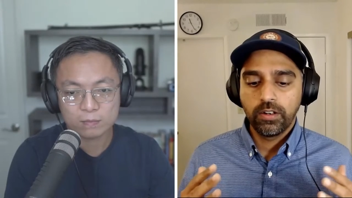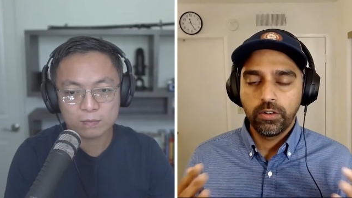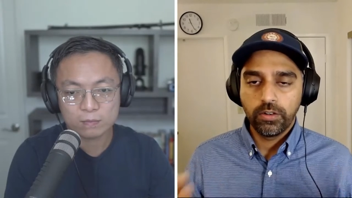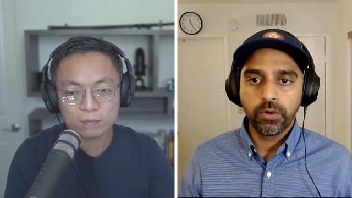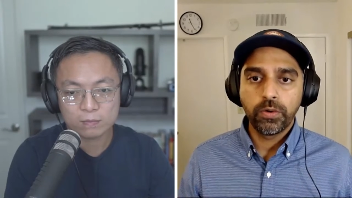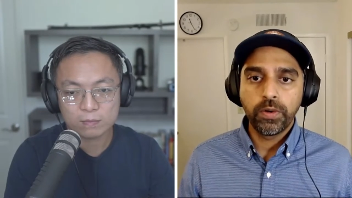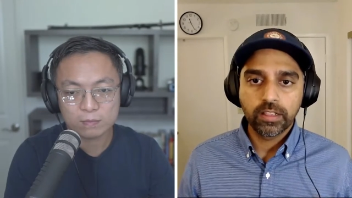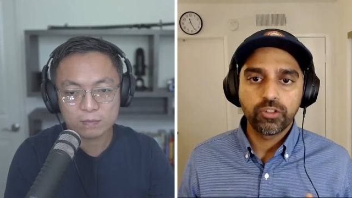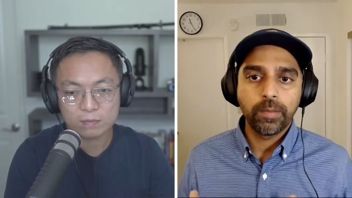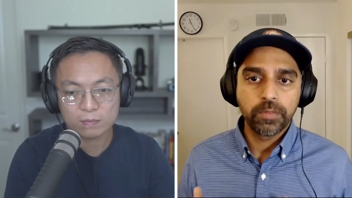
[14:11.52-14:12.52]
Speaker 1: you know, treating
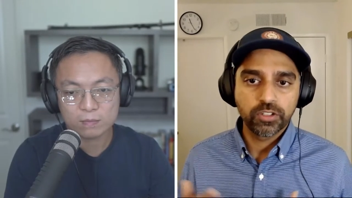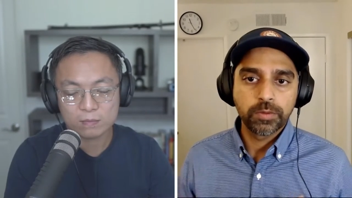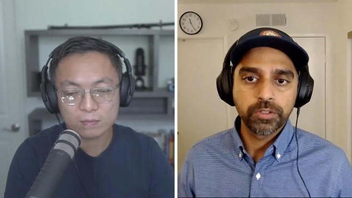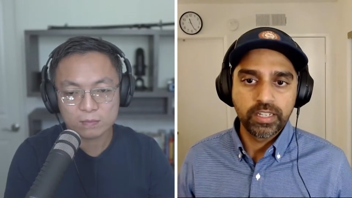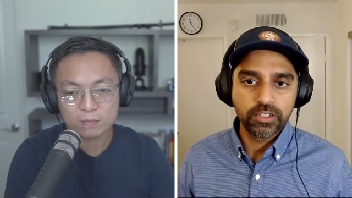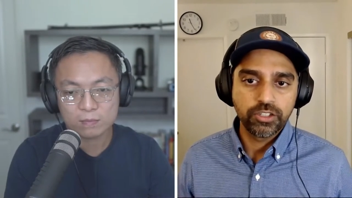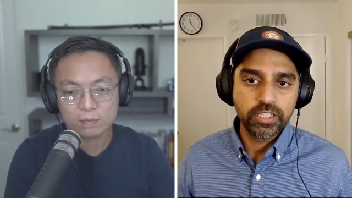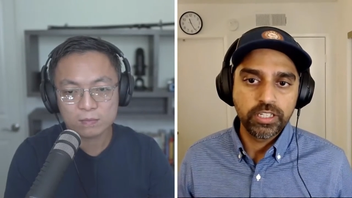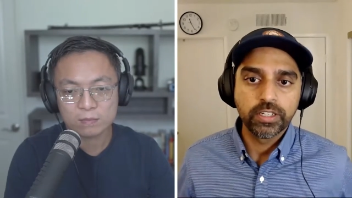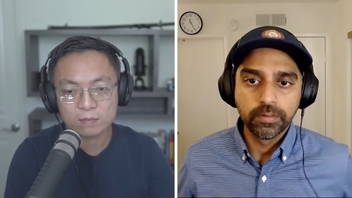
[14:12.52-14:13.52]
the job description as a
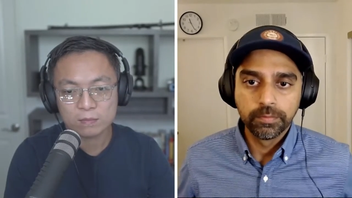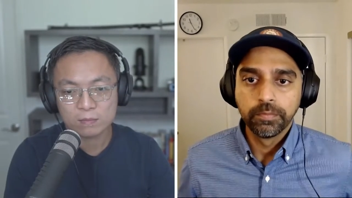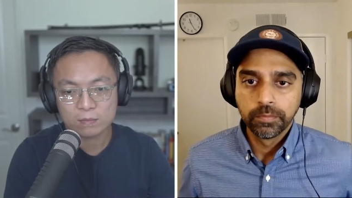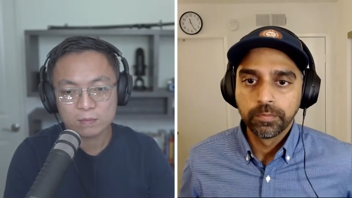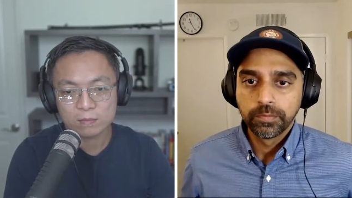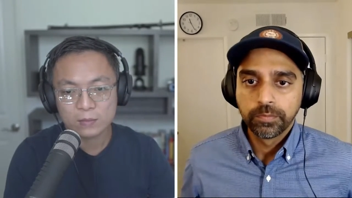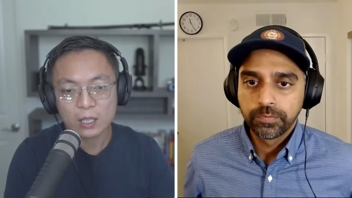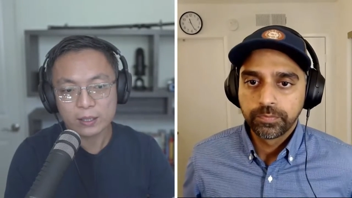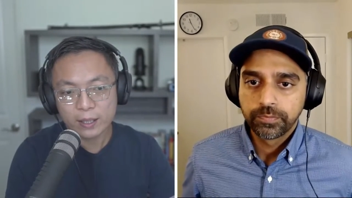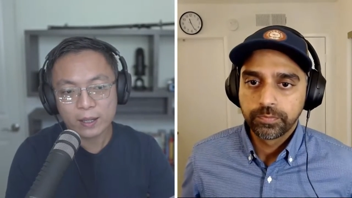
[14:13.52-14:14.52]
cheat sheet.
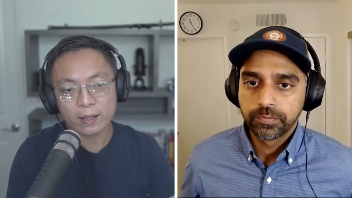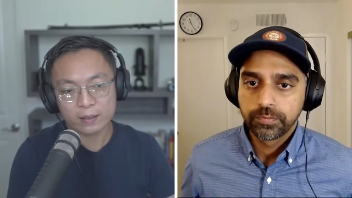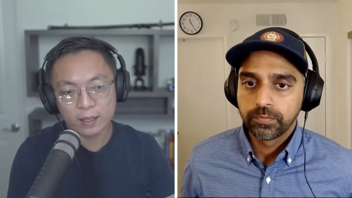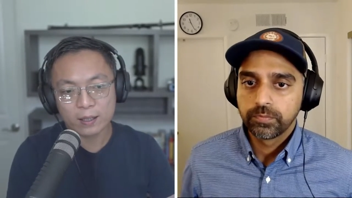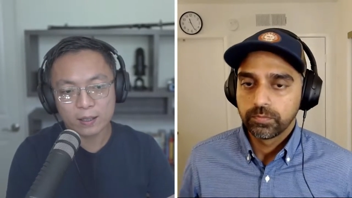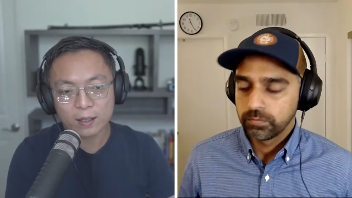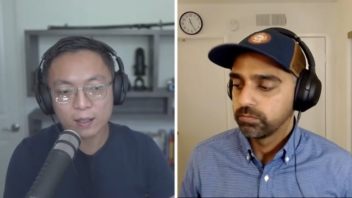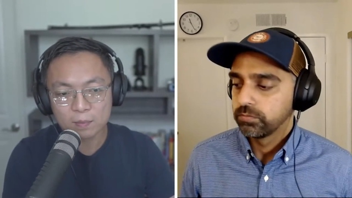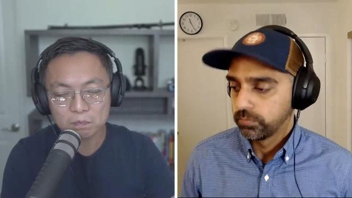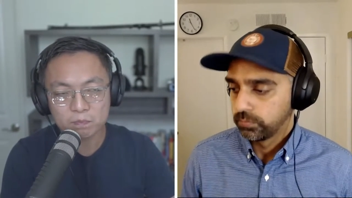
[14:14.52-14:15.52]
Speaker 2: Yeah, yeah,
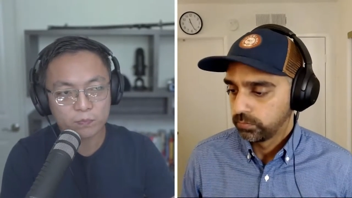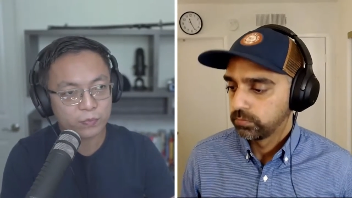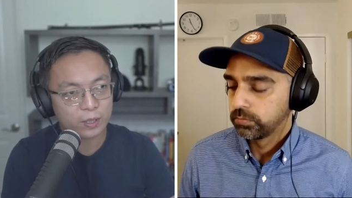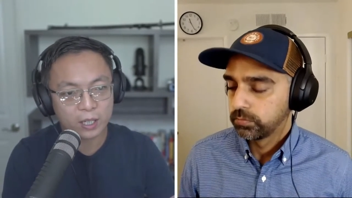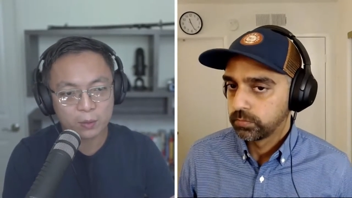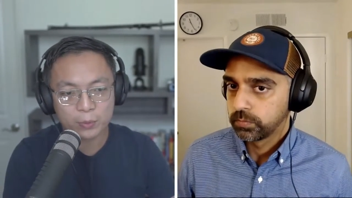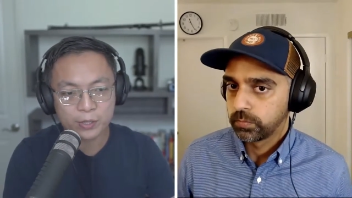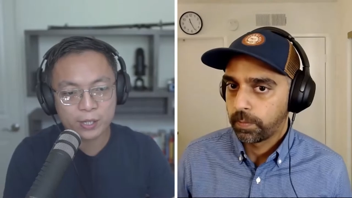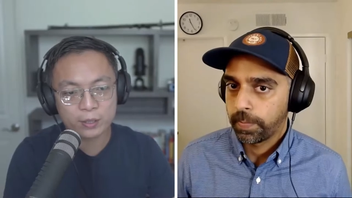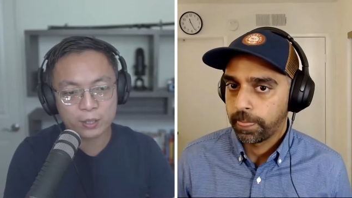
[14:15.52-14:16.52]
uh, hundred
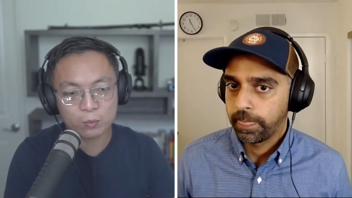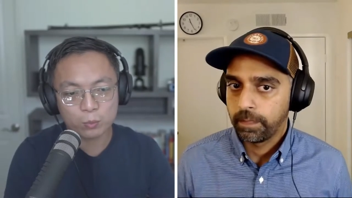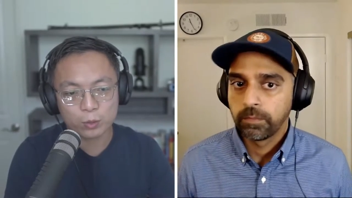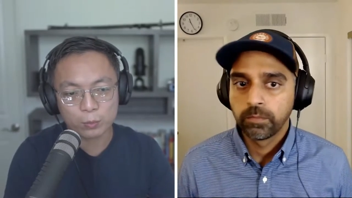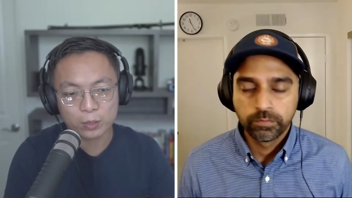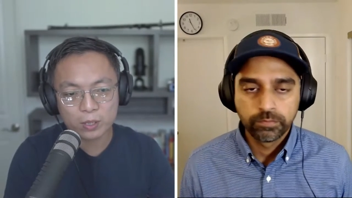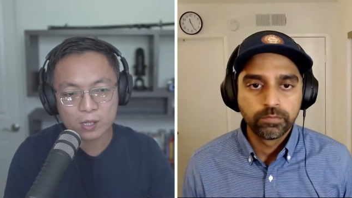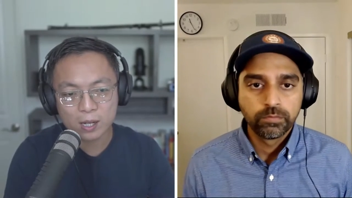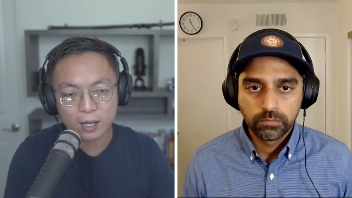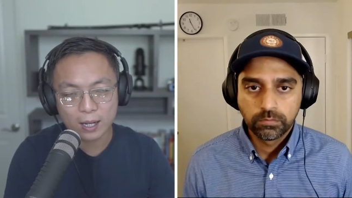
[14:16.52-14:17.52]
percent on board because
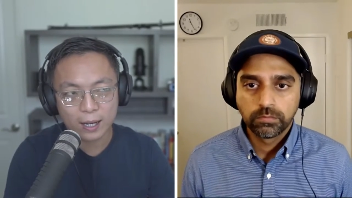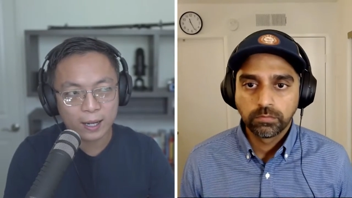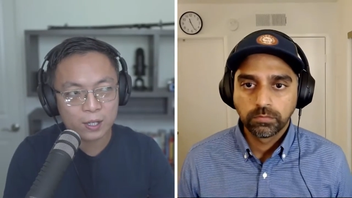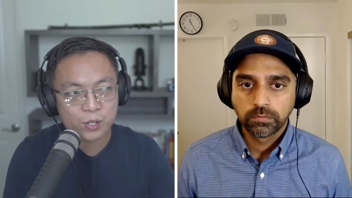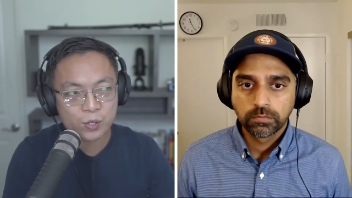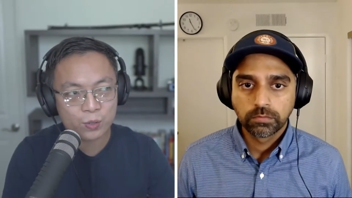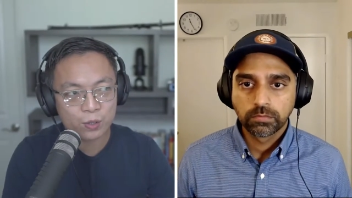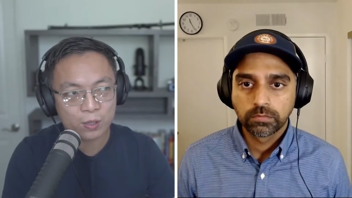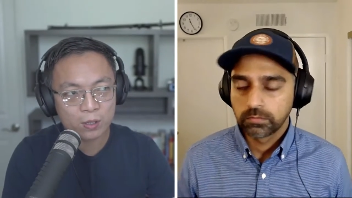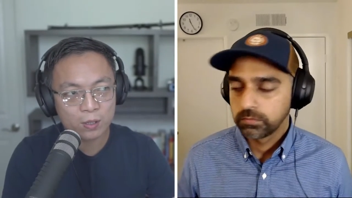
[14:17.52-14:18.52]
I
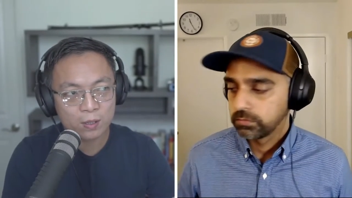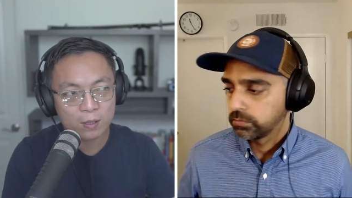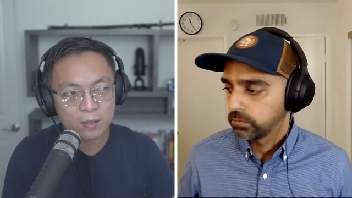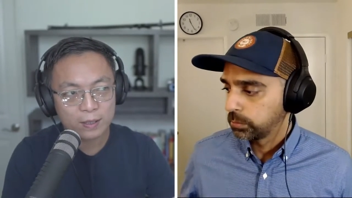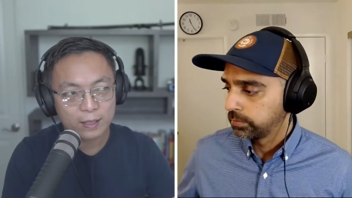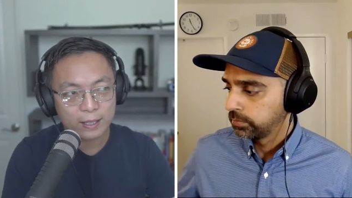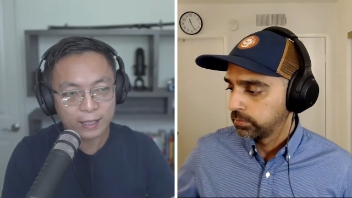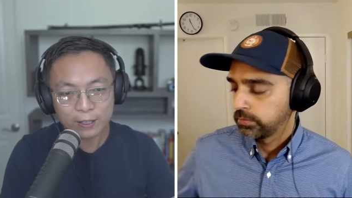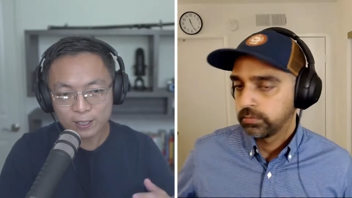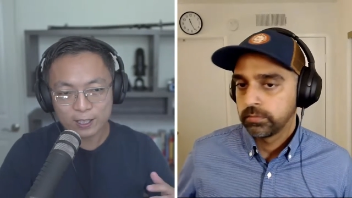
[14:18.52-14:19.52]
saw, and
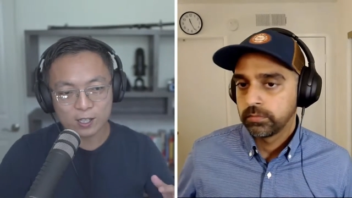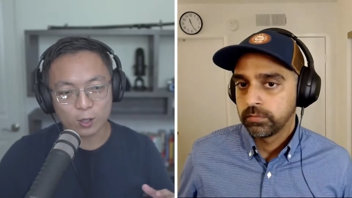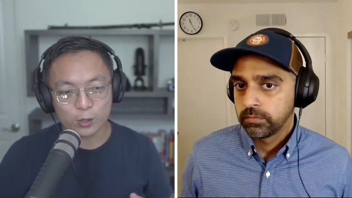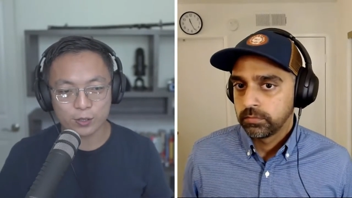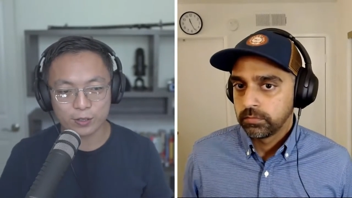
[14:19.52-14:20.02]
I think it's also